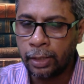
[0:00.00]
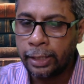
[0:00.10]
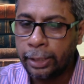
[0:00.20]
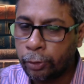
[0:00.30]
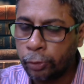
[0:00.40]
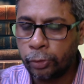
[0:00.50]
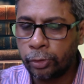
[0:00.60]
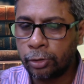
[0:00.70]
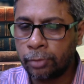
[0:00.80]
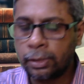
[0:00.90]

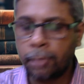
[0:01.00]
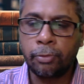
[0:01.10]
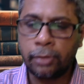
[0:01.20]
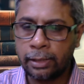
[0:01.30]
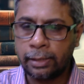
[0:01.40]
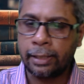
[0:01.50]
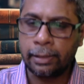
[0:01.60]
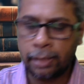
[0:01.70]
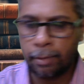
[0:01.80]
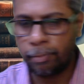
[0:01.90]
Ecotourism, suppose as an
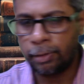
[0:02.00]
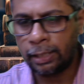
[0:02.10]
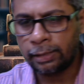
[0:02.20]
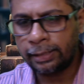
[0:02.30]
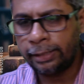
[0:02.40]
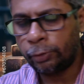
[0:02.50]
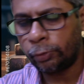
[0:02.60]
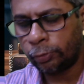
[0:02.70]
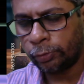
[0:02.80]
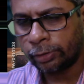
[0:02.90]
example, as
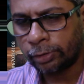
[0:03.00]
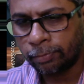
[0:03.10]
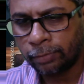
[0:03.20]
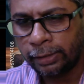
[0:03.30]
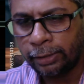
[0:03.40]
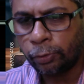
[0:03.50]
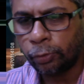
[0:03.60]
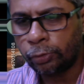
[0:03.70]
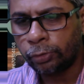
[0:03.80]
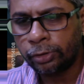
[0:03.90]
ecotourism,
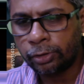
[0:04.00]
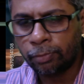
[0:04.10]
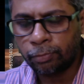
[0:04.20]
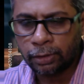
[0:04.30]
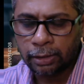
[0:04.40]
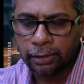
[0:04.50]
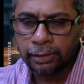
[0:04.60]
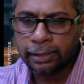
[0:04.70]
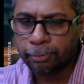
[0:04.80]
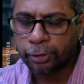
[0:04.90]
the
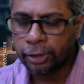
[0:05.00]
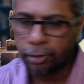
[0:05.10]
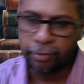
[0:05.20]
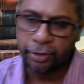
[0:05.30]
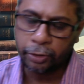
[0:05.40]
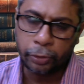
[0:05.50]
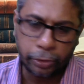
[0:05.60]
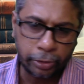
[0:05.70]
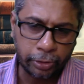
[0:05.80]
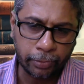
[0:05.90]
conception of
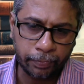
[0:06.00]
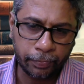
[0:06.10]
ecotourism,